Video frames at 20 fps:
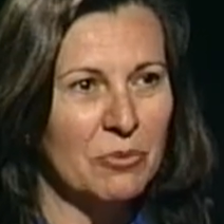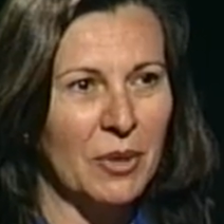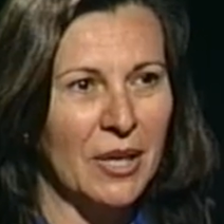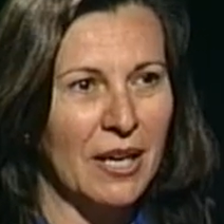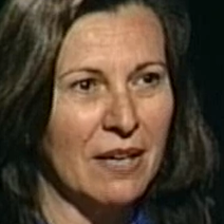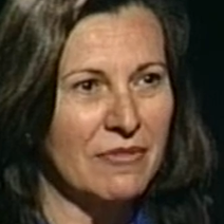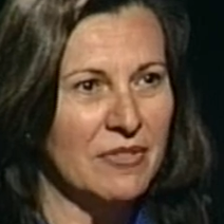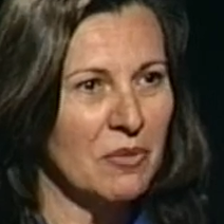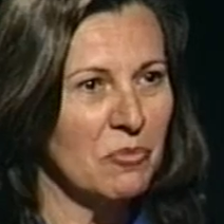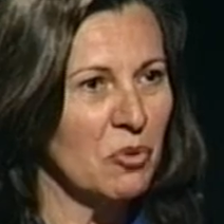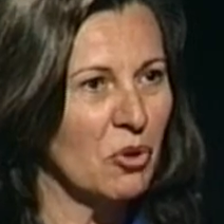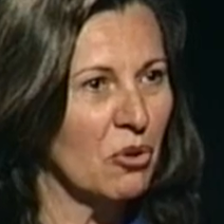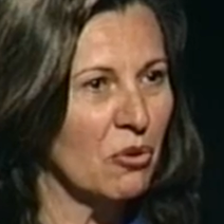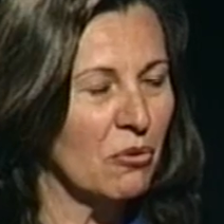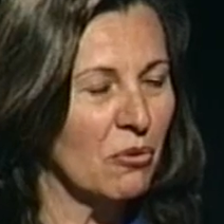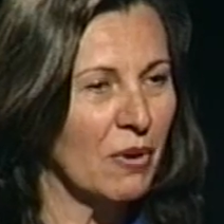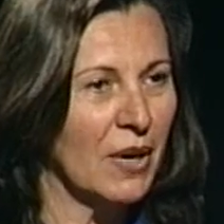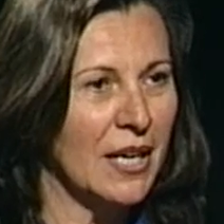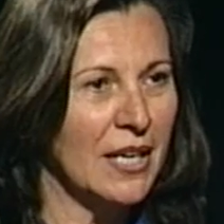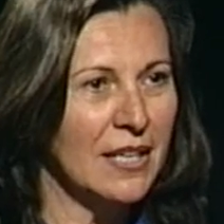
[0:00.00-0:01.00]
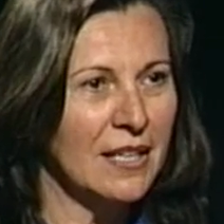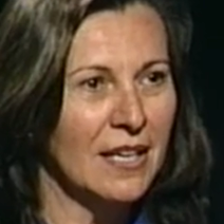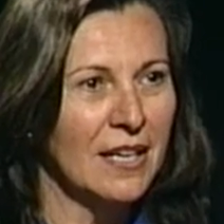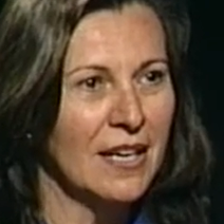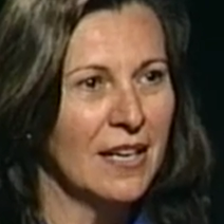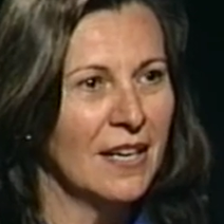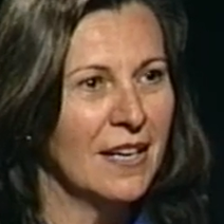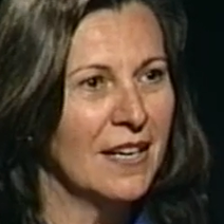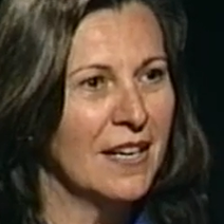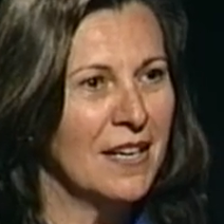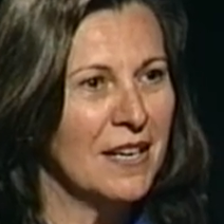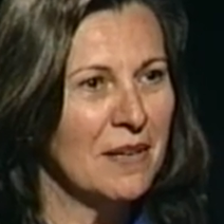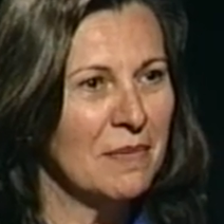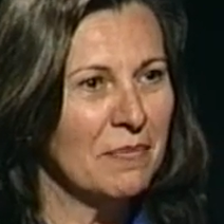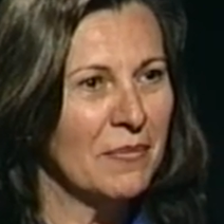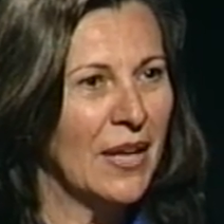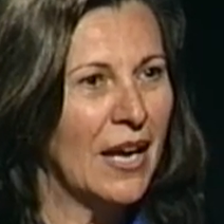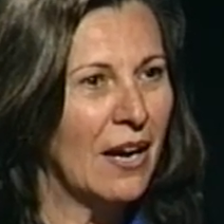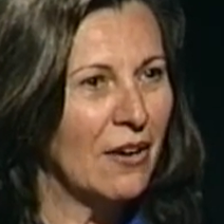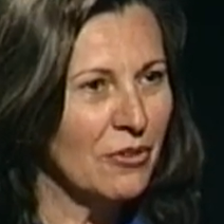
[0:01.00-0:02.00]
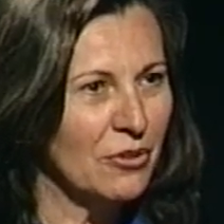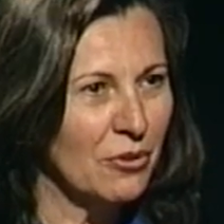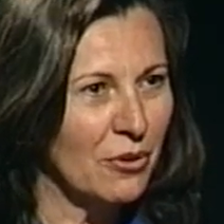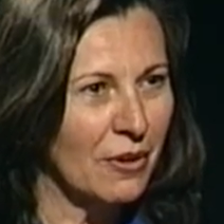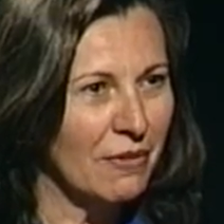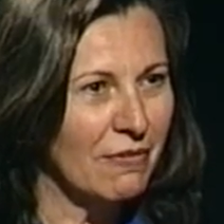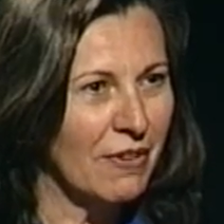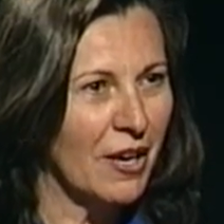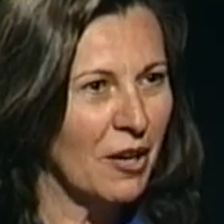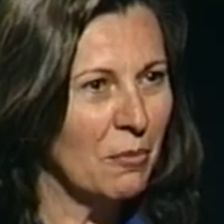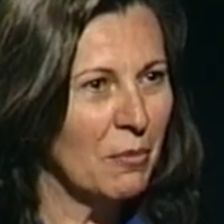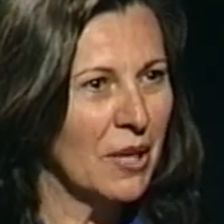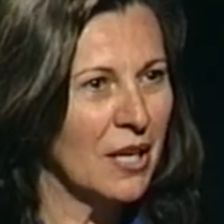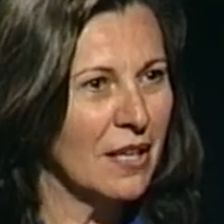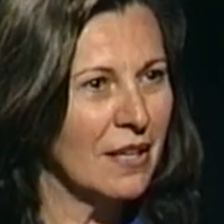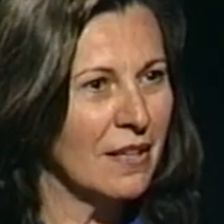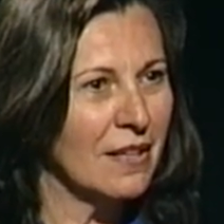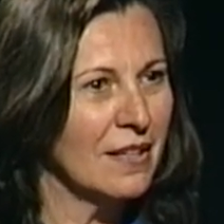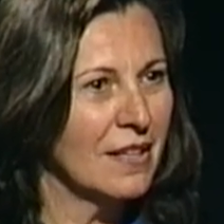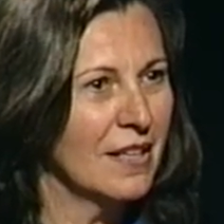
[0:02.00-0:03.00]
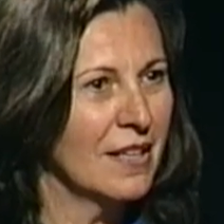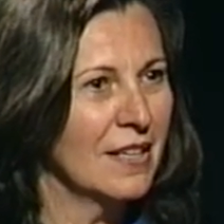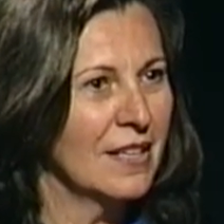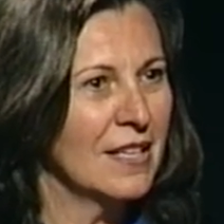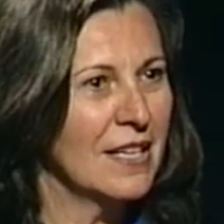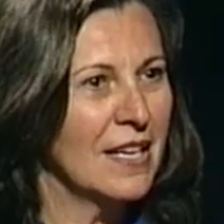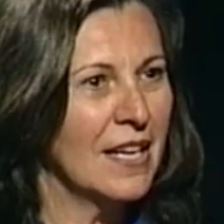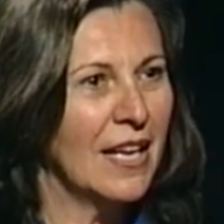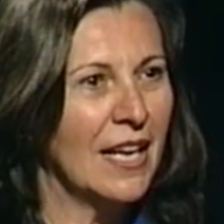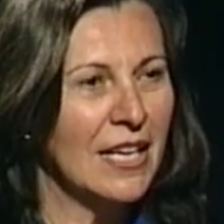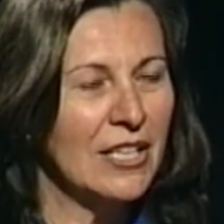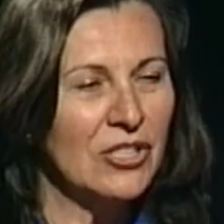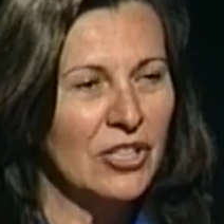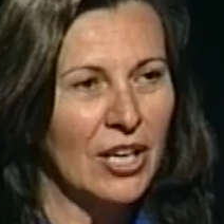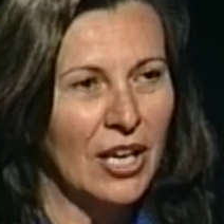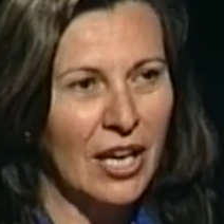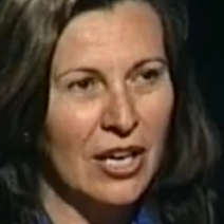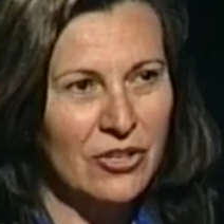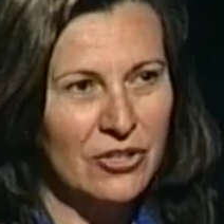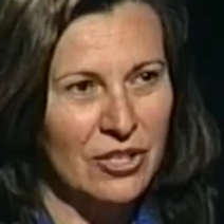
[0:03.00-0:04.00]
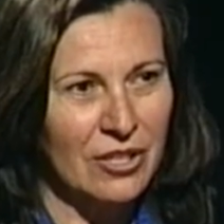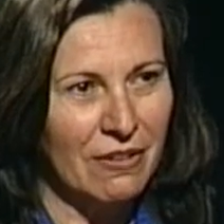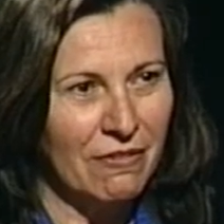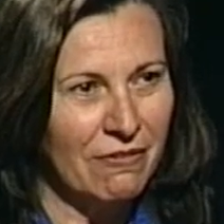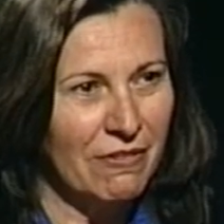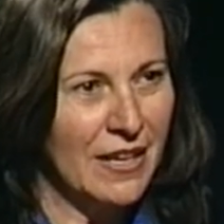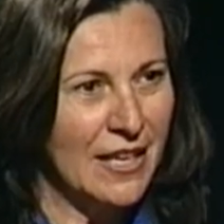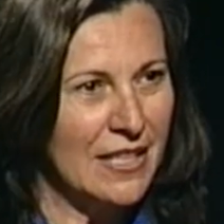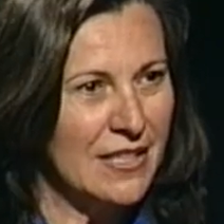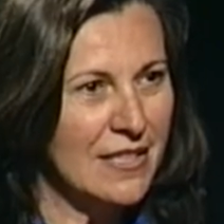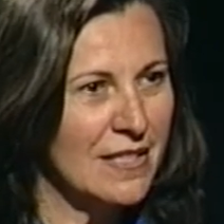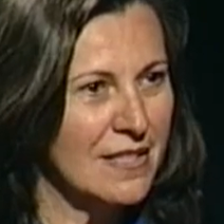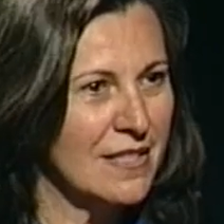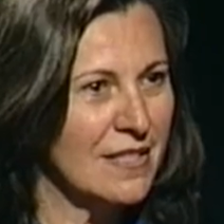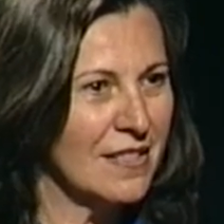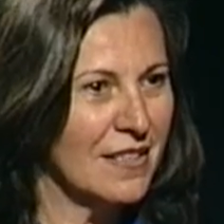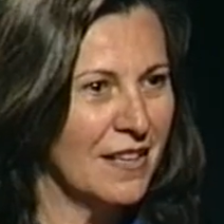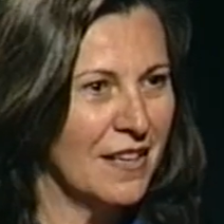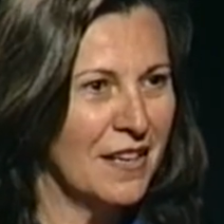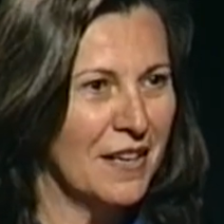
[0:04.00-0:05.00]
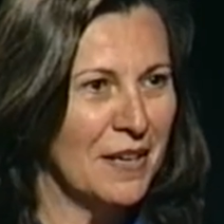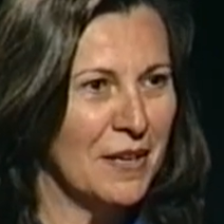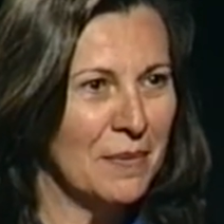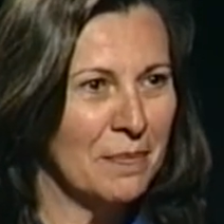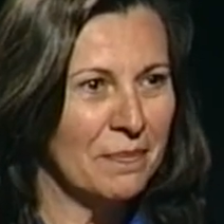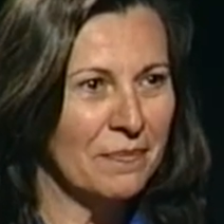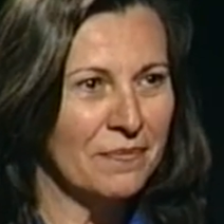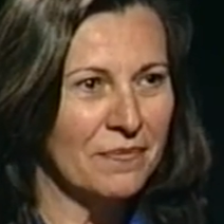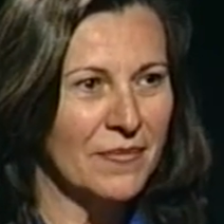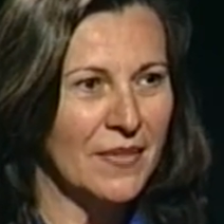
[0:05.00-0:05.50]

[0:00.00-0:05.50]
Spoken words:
We have some great outdoor environmental education events. And